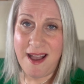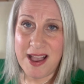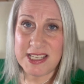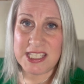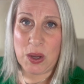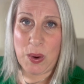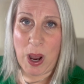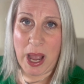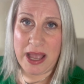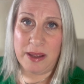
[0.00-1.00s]
So
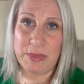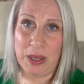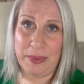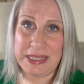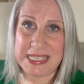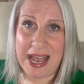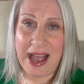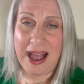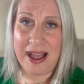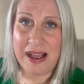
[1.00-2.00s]
I am going to
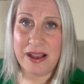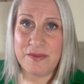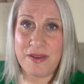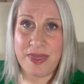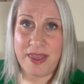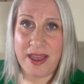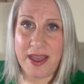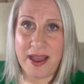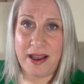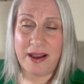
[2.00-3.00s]
have
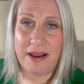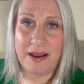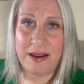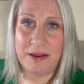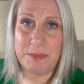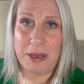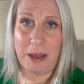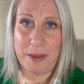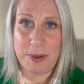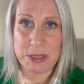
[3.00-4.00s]
their
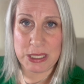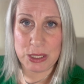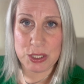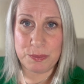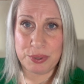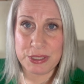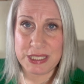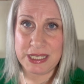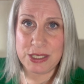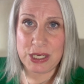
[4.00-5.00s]
liposuction
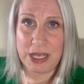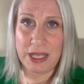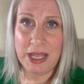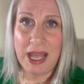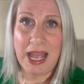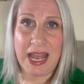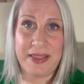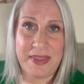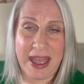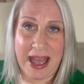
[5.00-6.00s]
procedure
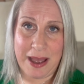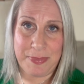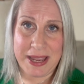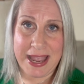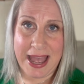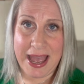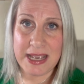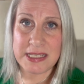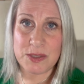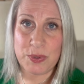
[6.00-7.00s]
and their Abby
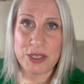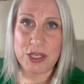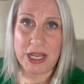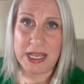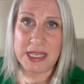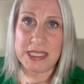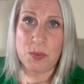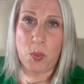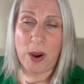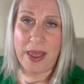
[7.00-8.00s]
X, which is
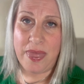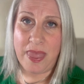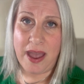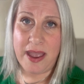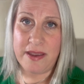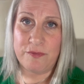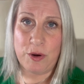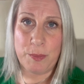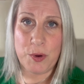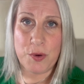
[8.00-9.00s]
when they
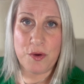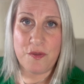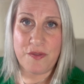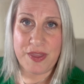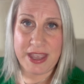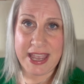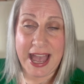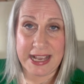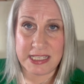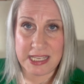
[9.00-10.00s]
remove the
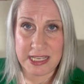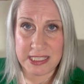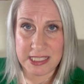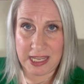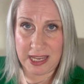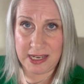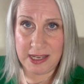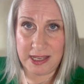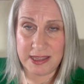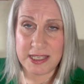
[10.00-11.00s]
excess skin
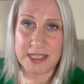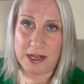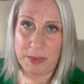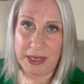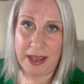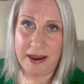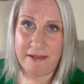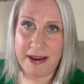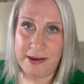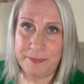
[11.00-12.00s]
in the stomach
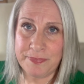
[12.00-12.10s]
area.